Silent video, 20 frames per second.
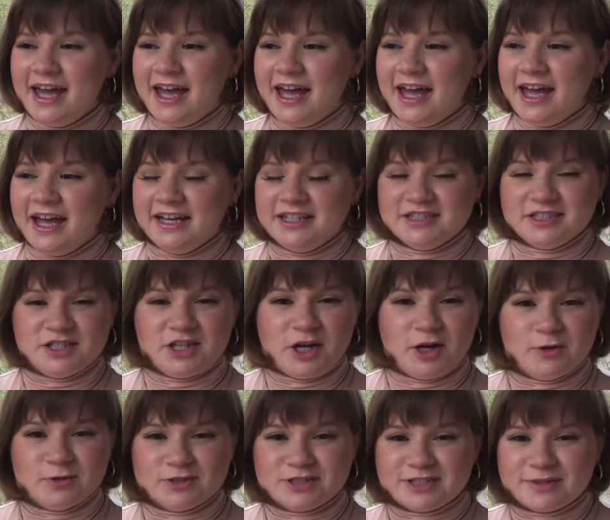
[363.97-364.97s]
is
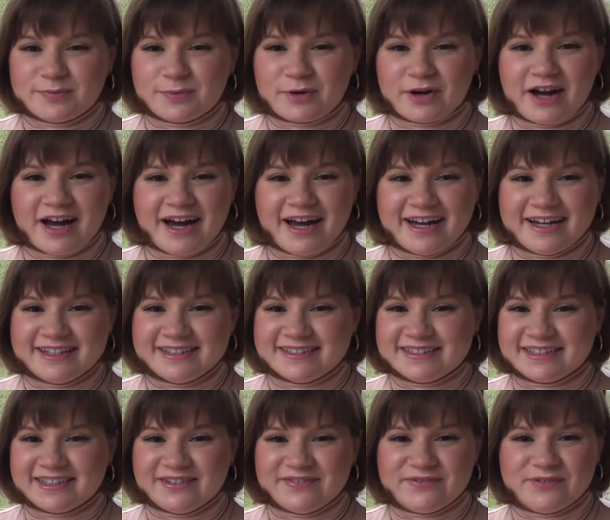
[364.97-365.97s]
no surprise
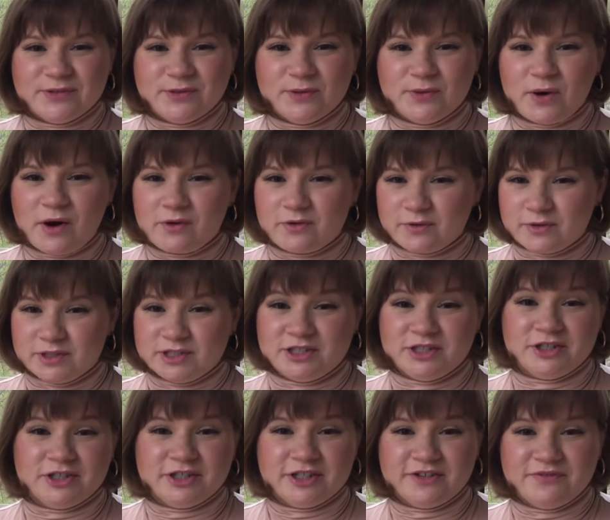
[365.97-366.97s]
if you are a
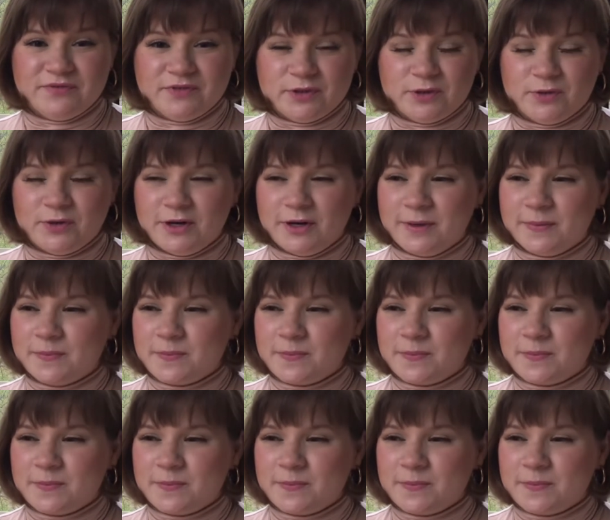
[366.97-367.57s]
returning viewer.